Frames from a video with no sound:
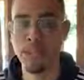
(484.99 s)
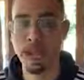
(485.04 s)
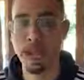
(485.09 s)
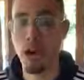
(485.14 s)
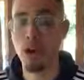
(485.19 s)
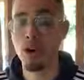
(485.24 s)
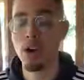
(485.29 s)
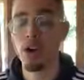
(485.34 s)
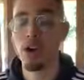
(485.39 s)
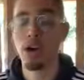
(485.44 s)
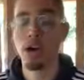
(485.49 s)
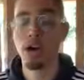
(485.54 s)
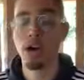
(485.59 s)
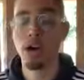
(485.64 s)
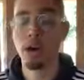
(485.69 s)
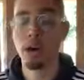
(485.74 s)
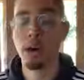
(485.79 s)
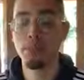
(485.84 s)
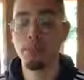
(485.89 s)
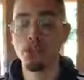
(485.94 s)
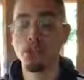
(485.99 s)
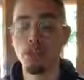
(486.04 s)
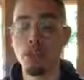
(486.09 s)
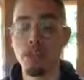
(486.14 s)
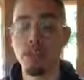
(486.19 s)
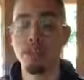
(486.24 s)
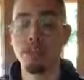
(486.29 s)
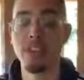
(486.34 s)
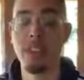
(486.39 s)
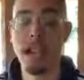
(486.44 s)
Now, uh,
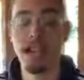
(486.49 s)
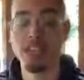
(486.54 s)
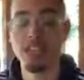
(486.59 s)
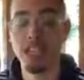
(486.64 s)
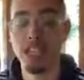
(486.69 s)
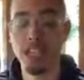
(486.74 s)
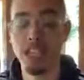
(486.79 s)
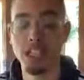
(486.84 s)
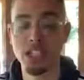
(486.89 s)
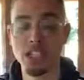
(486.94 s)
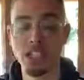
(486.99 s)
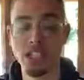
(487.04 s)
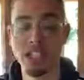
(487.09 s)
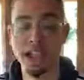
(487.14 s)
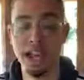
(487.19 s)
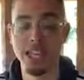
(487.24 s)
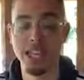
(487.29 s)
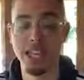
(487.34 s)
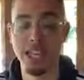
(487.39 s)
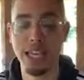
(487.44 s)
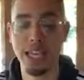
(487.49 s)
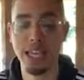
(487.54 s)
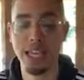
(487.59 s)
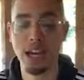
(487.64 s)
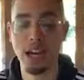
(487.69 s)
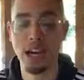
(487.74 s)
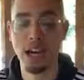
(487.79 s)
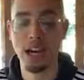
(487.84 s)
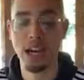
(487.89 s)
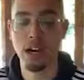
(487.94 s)
majority of the education that
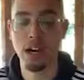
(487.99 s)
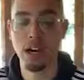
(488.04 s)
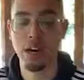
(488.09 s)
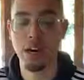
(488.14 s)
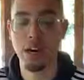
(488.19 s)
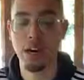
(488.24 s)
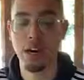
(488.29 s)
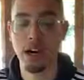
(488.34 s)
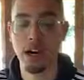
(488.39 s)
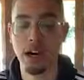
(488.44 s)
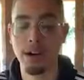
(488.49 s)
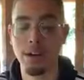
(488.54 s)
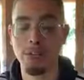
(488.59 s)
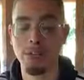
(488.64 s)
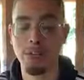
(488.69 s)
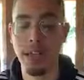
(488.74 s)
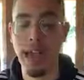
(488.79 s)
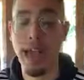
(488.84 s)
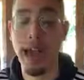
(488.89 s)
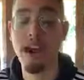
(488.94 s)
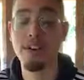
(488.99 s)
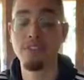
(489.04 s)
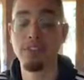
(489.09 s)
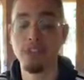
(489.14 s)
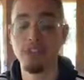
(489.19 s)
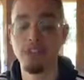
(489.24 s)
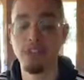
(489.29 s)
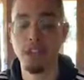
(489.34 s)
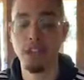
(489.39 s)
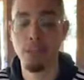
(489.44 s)
they uh, uh, have
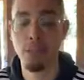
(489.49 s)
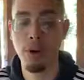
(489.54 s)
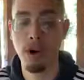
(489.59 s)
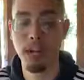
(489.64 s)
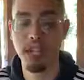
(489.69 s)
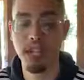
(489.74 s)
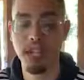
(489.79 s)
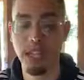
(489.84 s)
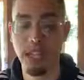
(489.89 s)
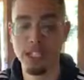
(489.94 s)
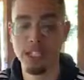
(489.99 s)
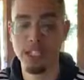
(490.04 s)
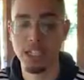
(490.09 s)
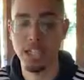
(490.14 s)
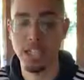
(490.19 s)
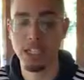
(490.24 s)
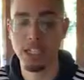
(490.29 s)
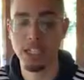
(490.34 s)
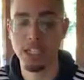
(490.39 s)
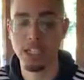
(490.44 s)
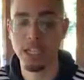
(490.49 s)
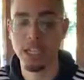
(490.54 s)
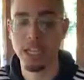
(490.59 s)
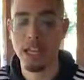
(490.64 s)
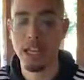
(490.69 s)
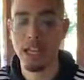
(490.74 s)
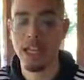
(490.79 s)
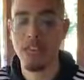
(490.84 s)
is affiliate marketing education.